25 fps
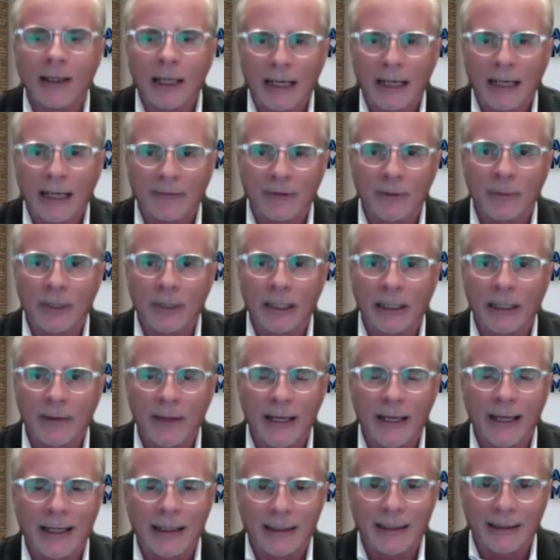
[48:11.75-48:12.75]
Everybody
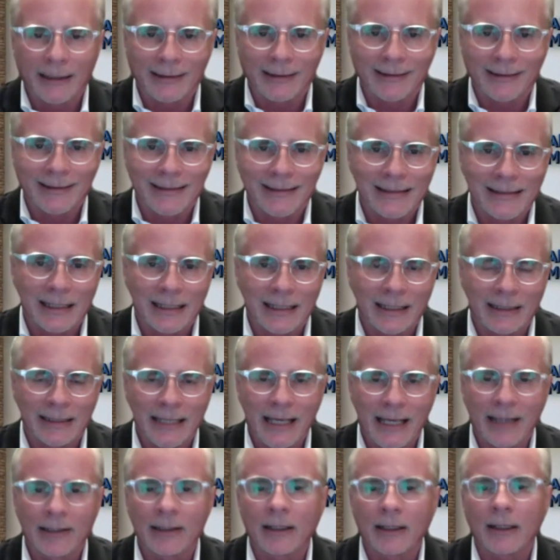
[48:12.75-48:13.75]
that is
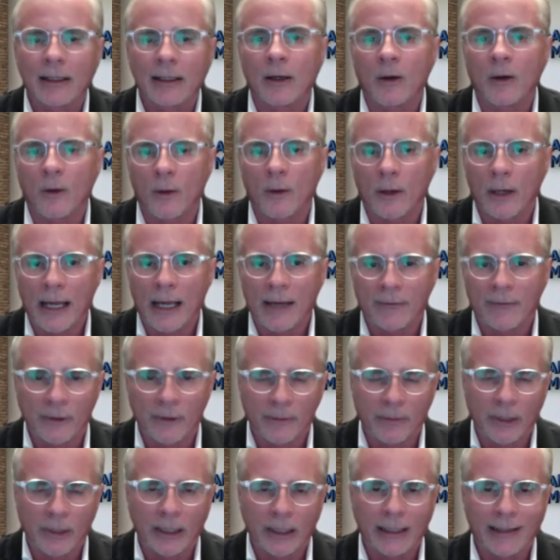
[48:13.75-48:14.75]
attending or
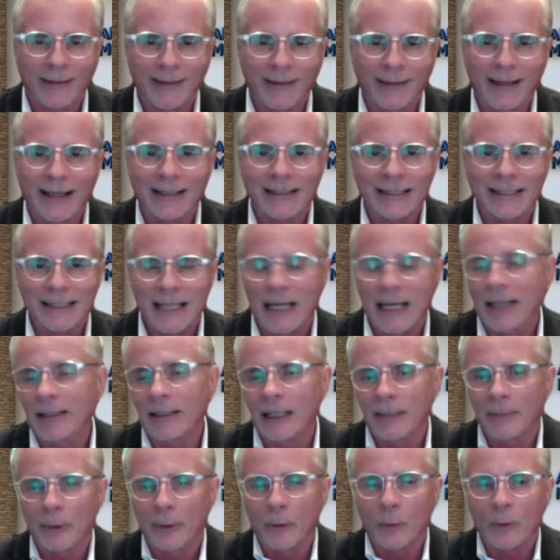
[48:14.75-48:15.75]
everybody that signed
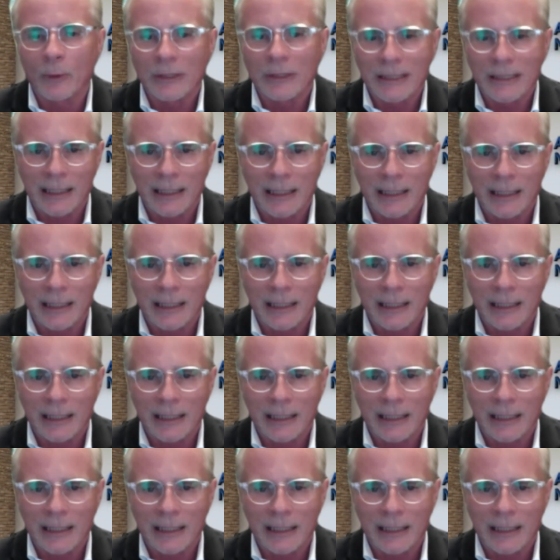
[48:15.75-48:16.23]
up and was